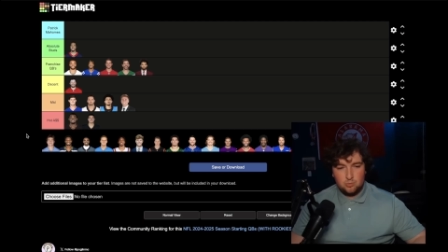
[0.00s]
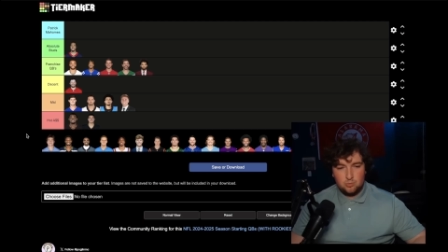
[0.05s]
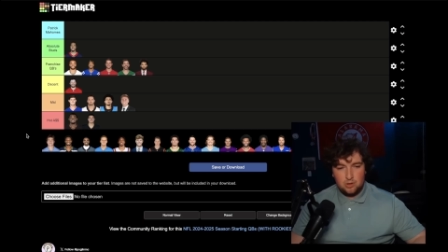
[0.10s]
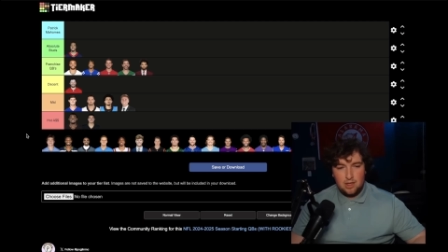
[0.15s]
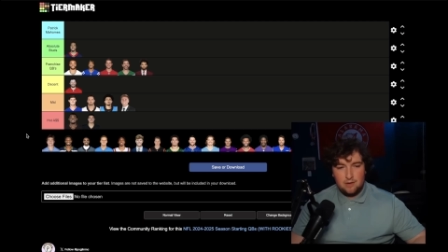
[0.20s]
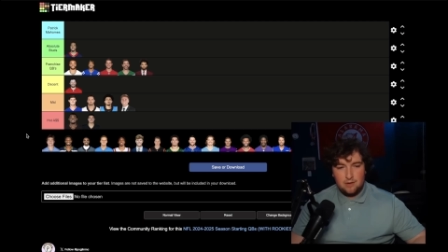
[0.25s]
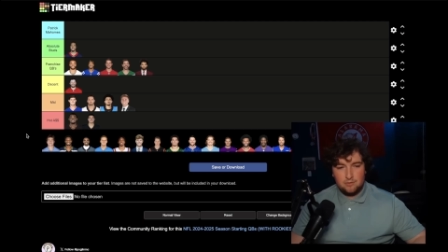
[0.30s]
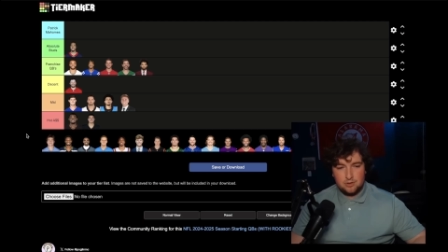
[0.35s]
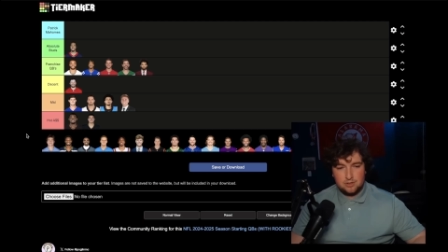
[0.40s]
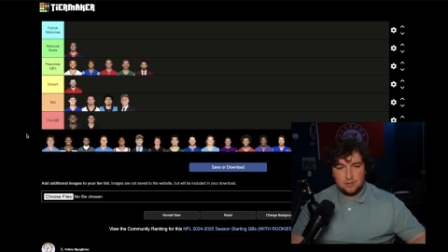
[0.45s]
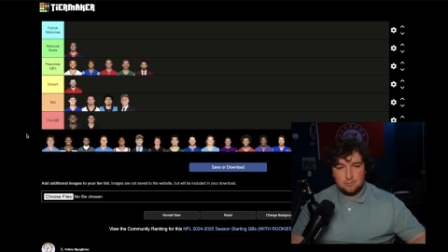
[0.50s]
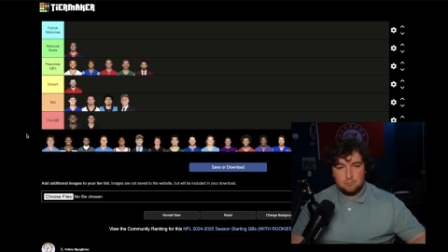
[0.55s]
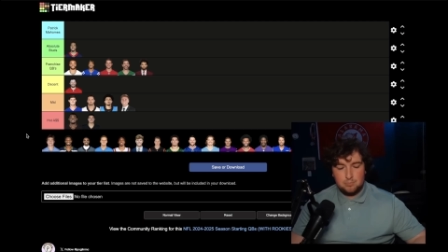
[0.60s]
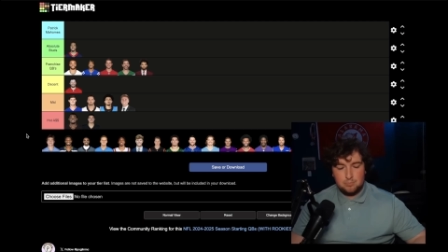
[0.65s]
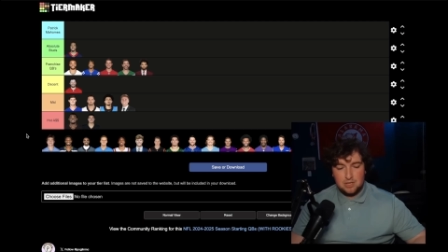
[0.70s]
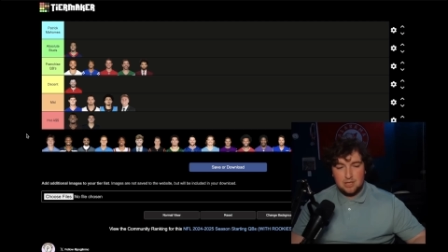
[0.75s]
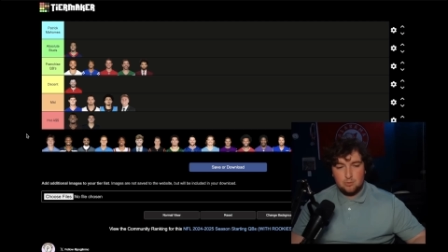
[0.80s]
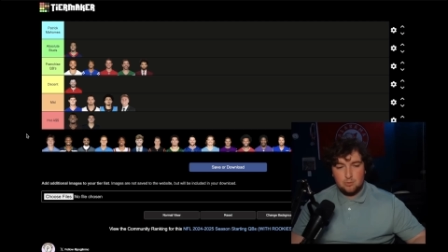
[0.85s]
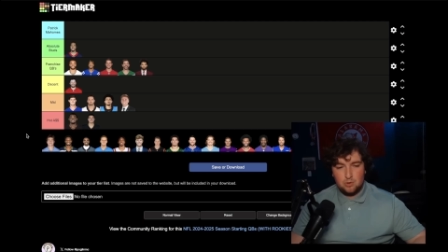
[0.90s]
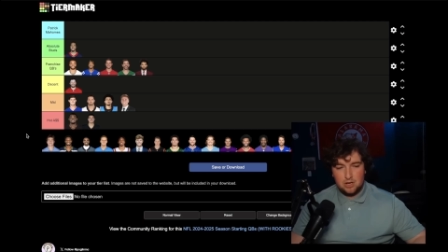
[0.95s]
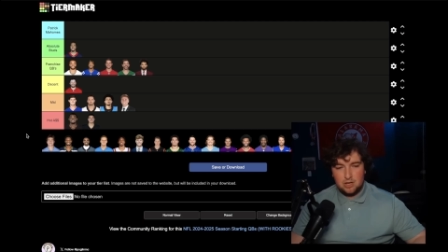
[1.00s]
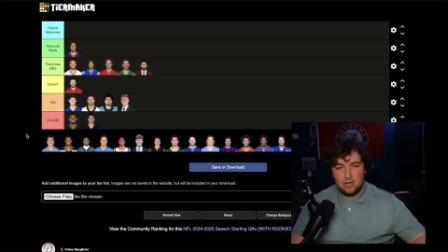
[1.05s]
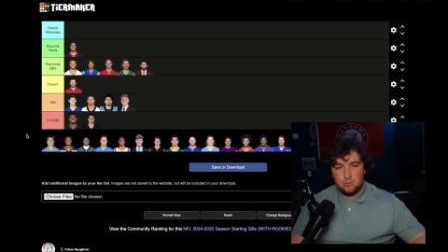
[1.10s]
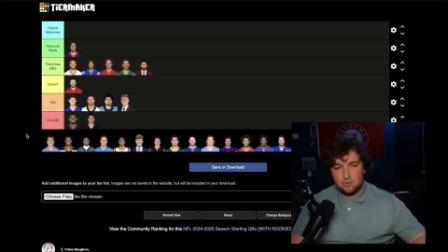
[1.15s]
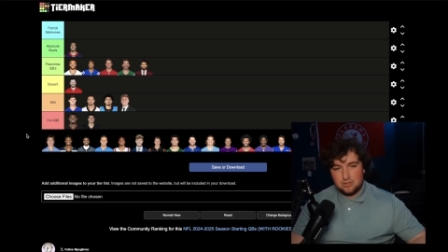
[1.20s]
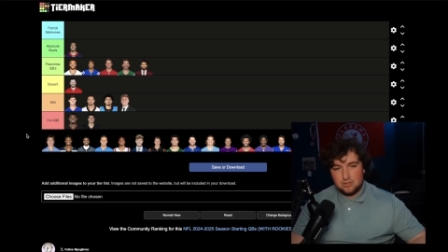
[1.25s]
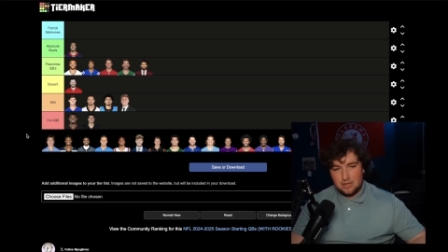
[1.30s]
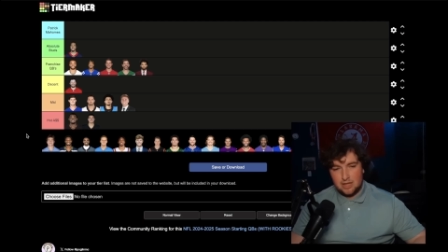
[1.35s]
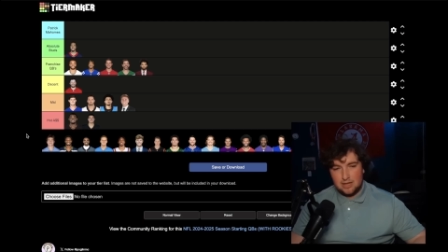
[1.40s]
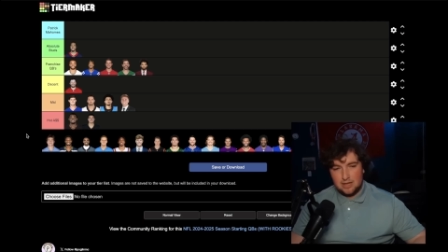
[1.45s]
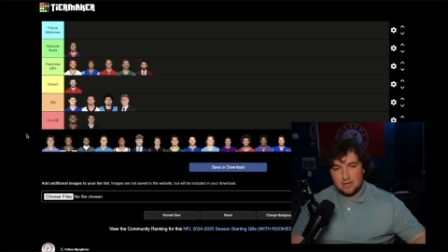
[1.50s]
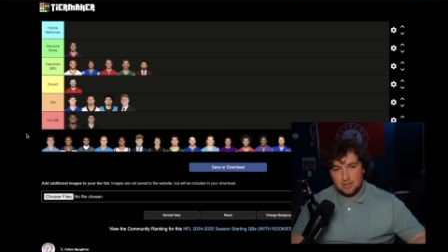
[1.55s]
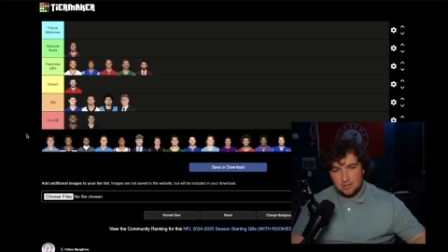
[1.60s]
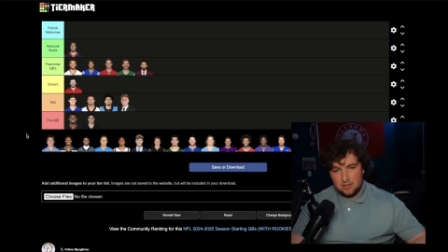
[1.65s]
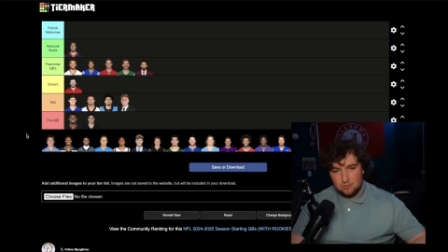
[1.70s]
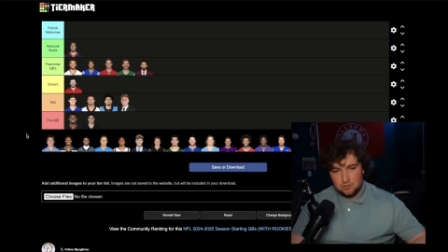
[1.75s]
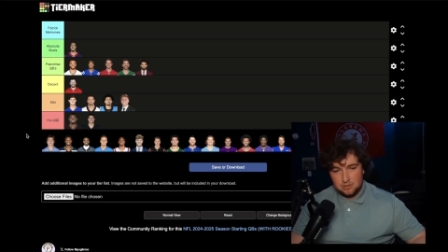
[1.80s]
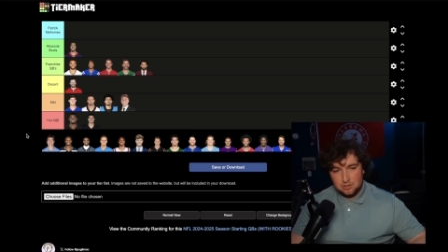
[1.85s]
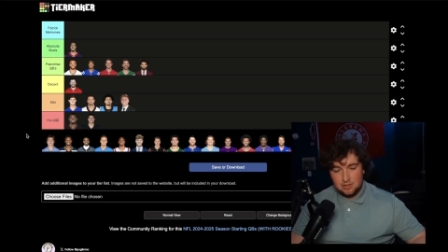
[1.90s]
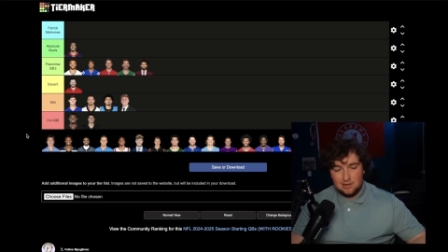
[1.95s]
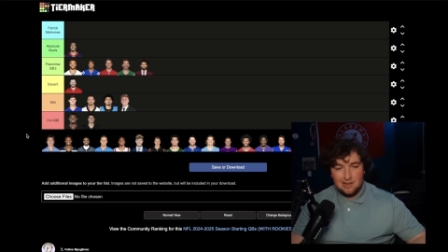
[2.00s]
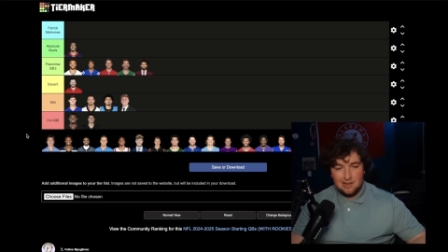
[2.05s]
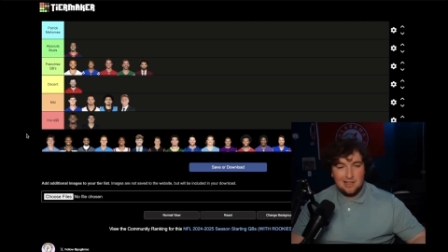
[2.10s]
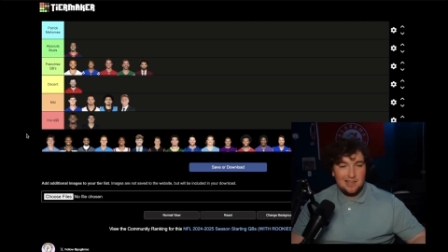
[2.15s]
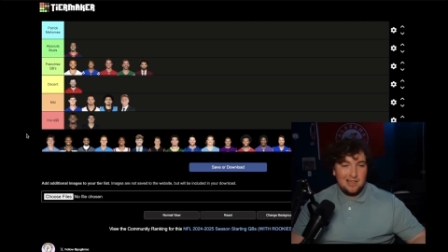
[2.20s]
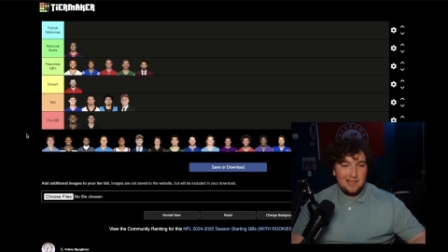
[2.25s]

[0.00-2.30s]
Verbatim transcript: will ever be what he was like in Houston.